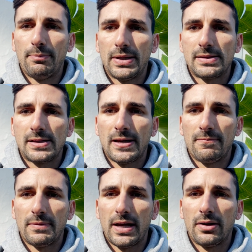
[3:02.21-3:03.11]
But
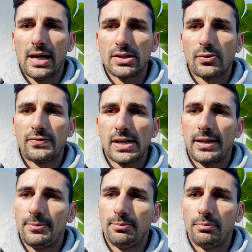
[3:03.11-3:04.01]
um, as we've said
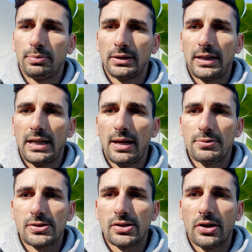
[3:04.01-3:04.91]
in plenty of
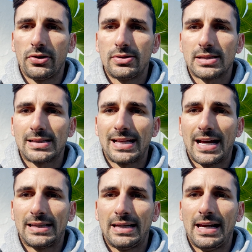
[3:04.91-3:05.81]
episodes,
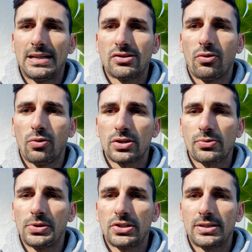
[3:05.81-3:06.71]
that he's a horse
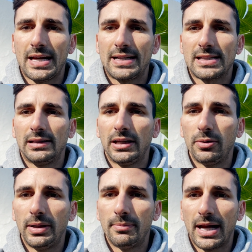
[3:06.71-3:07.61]
which takes a
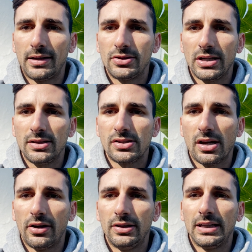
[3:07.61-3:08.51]
little bit of managing,
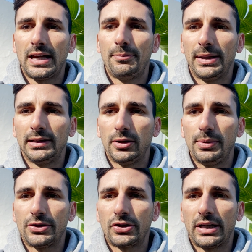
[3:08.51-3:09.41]
so can be a little
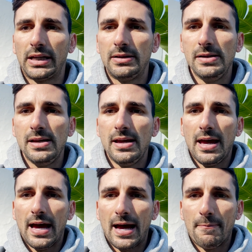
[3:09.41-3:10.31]
bit tricky.
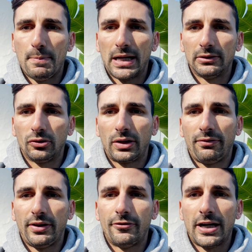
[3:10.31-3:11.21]
Uh, but look,
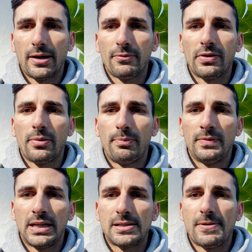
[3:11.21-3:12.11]
if he ran up the,
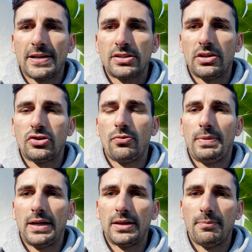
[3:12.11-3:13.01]
his best, he should
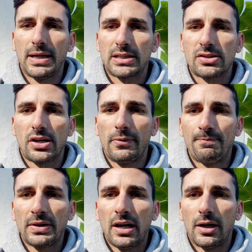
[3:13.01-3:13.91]
be in the mix. So
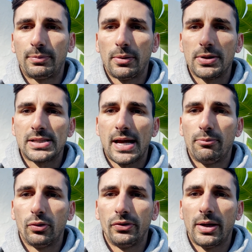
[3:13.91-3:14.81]
I'd probably say
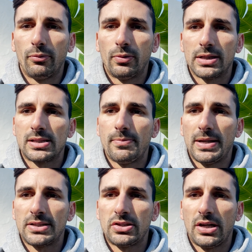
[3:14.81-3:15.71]
more than number one's the
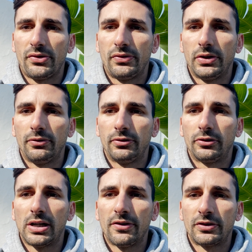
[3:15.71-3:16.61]
best chance for, for
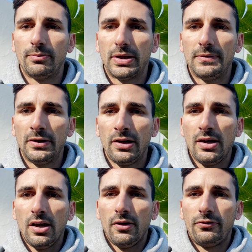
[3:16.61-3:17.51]
Grafton. But
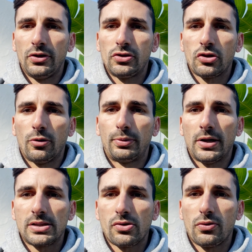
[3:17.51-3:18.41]
few short
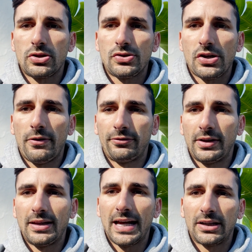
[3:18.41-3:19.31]
price horses.
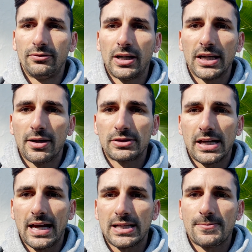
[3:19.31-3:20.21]
Hopefully they can run up
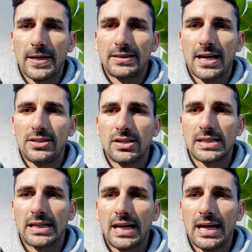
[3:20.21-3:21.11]
to expectations
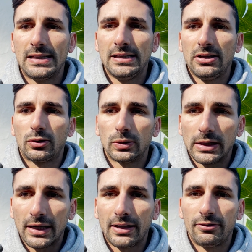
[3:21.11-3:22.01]
again. Good
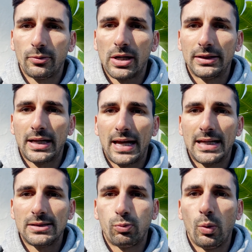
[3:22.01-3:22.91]
luck, everyone,
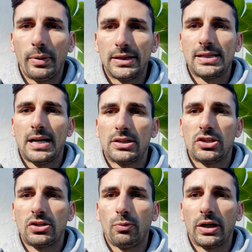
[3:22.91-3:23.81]
and we'll be in
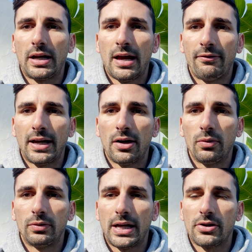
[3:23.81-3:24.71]
touch. We're going to have
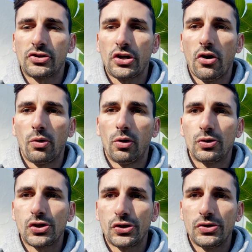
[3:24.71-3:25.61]
our, our show
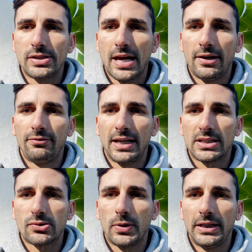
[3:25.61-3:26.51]
on Tuesday of
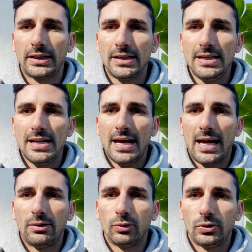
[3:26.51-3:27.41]
next week,
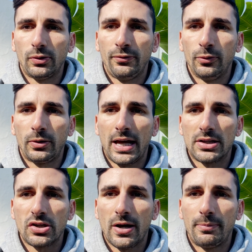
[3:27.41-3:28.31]
and we'll do a full
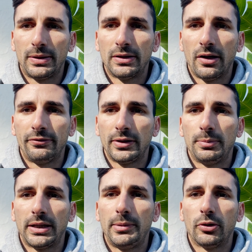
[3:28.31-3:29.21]
catch up and hopefully
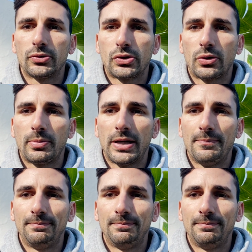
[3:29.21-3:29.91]
plenty more to talk about.